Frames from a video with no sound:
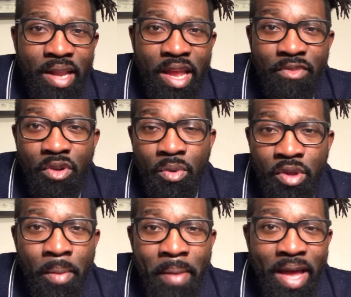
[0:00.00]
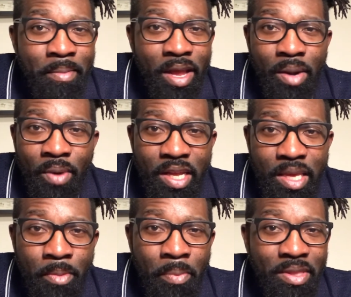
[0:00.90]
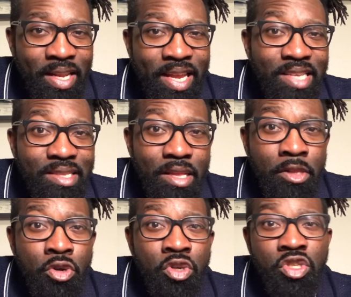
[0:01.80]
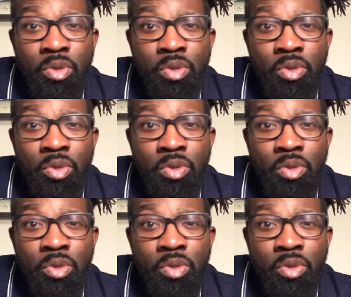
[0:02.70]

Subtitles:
and if you're a real bad man and want to keep up with the latest and the newest,